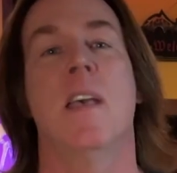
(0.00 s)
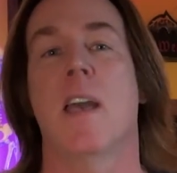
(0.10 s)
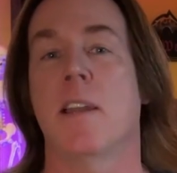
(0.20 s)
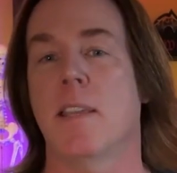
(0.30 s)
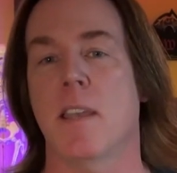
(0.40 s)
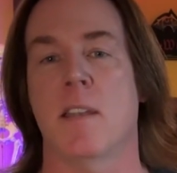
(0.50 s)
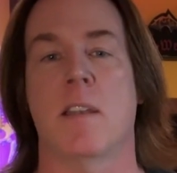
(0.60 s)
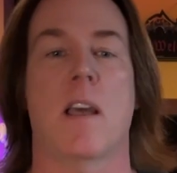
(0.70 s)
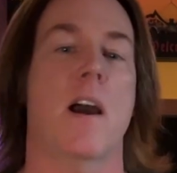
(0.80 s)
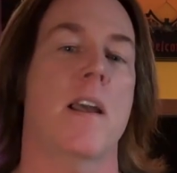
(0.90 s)
And
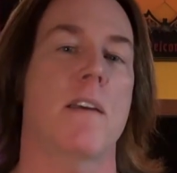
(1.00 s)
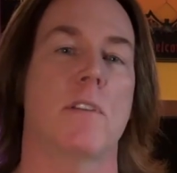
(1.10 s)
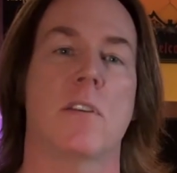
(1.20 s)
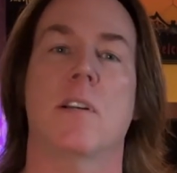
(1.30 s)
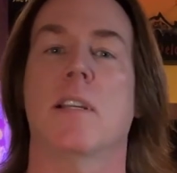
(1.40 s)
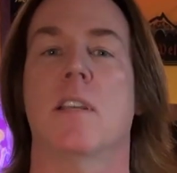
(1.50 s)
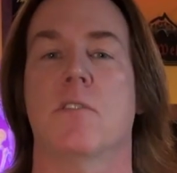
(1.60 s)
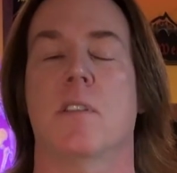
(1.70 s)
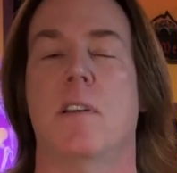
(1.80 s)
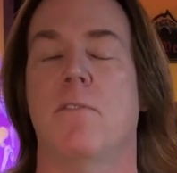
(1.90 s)
again, I have a ton of Kiss
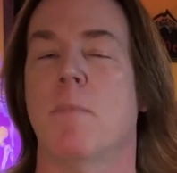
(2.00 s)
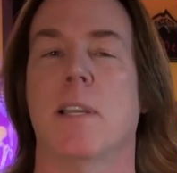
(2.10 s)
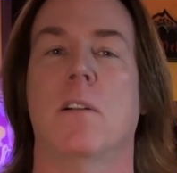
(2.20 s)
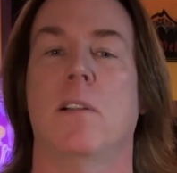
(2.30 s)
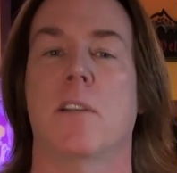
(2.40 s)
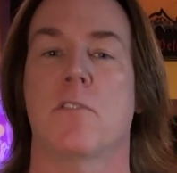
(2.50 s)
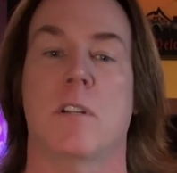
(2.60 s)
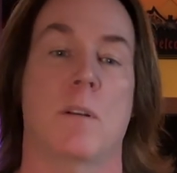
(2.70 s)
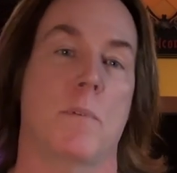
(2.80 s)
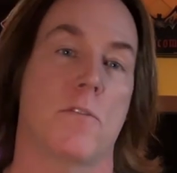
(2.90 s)
stuff in my collection.
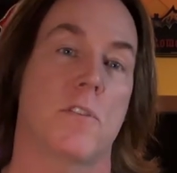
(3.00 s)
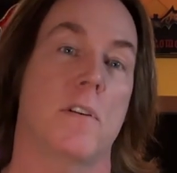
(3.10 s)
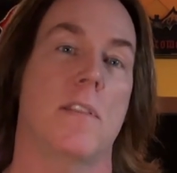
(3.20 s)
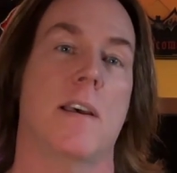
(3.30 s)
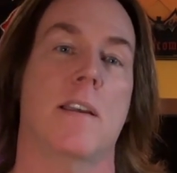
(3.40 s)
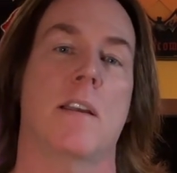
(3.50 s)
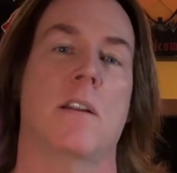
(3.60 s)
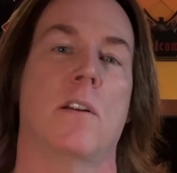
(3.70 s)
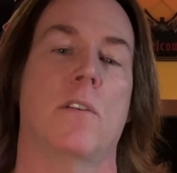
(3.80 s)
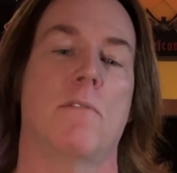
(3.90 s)
I'm going to show you that in
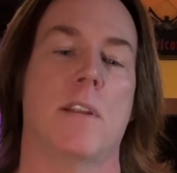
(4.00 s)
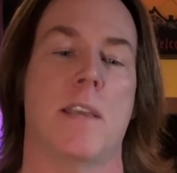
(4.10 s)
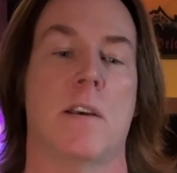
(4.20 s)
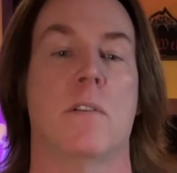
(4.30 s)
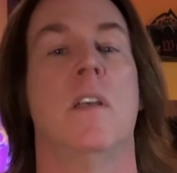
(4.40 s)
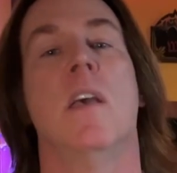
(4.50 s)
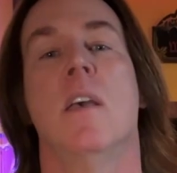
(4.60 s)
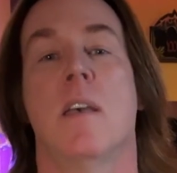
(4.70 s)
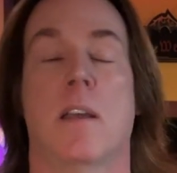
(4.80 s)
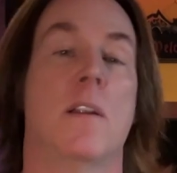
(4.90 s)
another video,
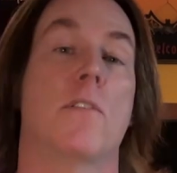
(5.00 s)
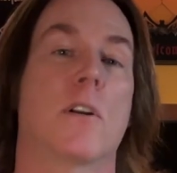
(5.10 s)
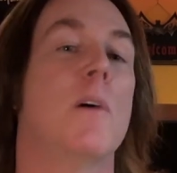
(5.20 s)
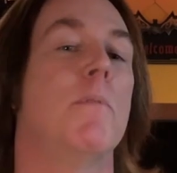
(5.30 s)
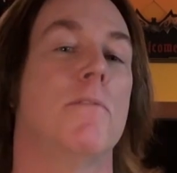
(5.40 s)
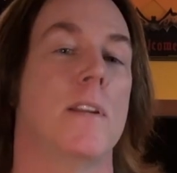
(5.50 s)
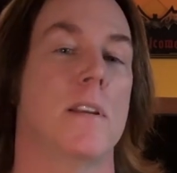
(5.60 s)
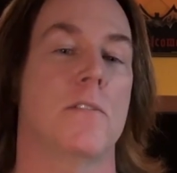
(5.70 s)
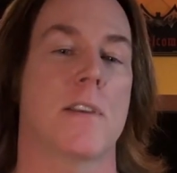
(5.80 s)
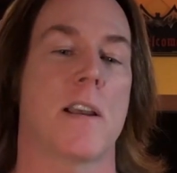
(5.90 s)
another couple of
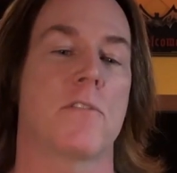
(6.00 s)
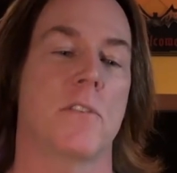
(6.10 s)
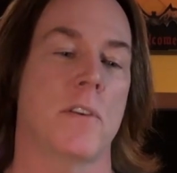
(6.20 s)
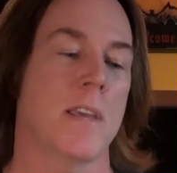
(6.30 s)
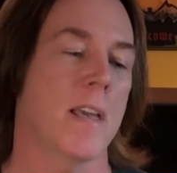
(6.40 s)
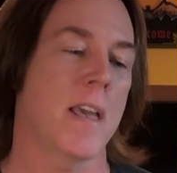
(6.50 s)
videos actually.